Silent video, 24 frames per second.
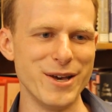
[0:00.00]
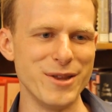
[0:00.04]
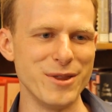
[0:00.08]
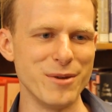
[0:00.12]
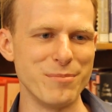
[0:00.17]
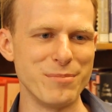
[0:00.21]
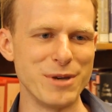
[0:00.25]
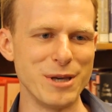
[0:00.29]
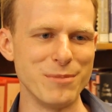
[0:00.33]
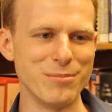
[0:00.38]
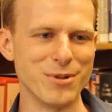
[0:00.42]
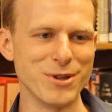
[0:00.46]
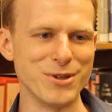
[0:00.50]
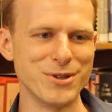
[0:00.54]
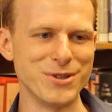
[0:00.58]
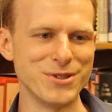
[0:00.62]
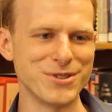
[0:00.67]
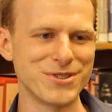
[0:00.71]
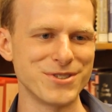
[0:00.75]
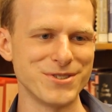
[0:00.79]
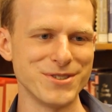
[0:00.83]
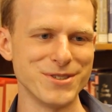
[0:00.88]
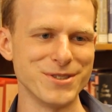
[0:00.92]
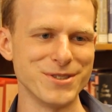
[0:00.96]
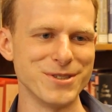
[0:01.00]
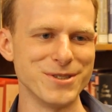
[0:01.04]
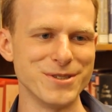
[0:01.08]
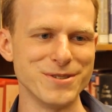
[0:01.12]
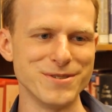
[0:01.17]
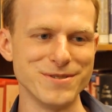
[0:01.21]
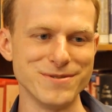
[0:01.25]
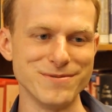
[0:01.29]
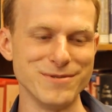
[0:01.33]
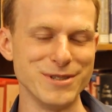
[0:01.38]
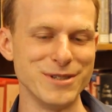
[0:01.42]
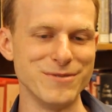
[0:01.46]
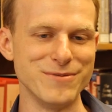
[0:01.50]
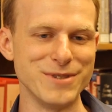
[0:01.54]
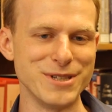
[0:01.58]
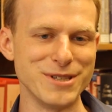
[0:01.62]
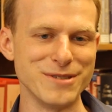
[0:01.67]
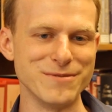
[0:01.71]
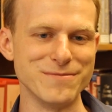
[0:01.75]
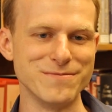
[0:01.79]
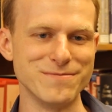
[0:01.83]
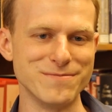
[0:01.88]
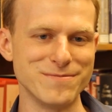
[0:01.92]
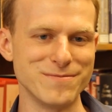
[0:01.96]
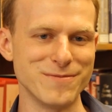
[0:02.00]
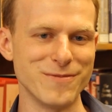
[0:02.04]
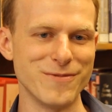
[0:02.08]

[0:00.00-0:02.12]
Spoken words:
the people that are still living